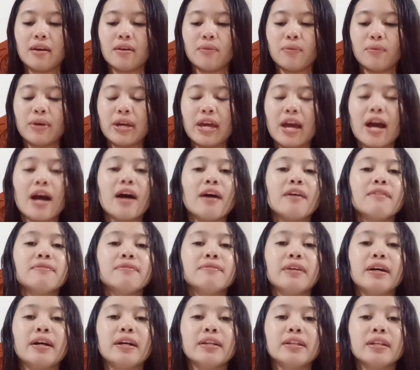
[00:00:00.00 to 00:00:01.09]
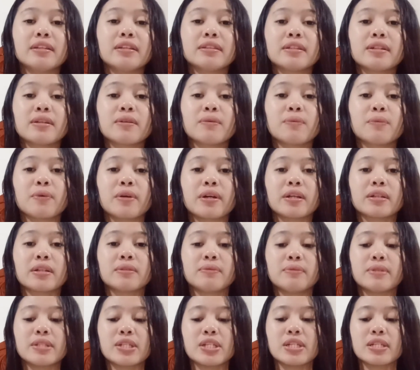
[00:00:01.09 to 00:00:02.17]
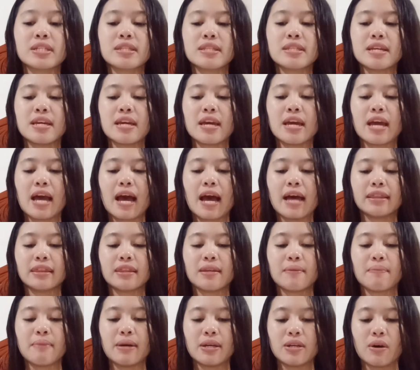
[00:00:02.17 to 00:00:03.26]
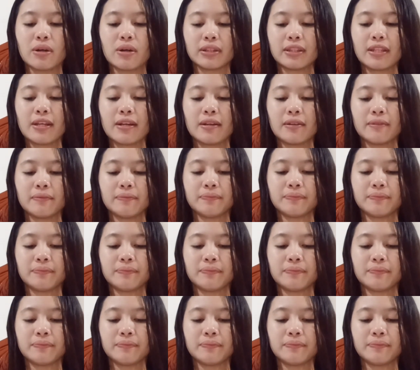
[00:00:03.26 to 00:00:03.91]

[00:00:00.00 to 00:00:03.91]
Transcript: we have another word, which is the antibiotic.